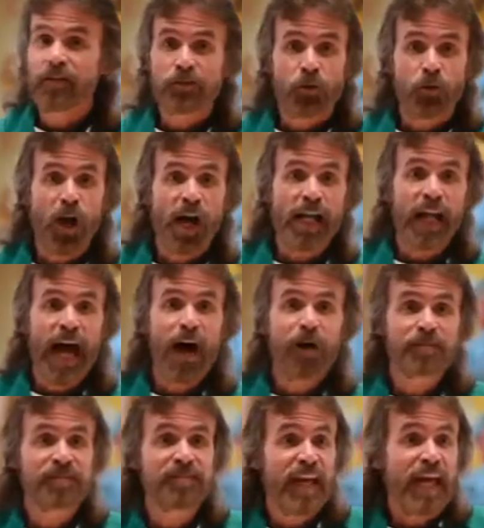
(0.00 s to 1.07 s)
Peter's crying
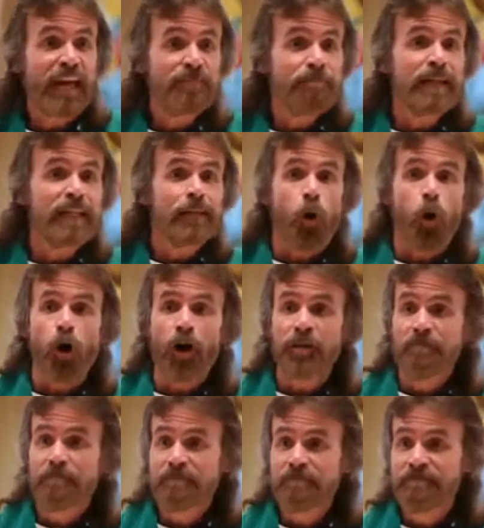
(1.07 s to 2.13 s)
out, save me,
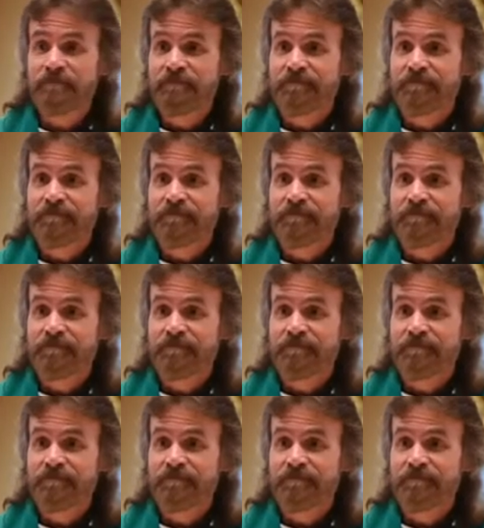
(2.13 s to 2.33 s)
Lord.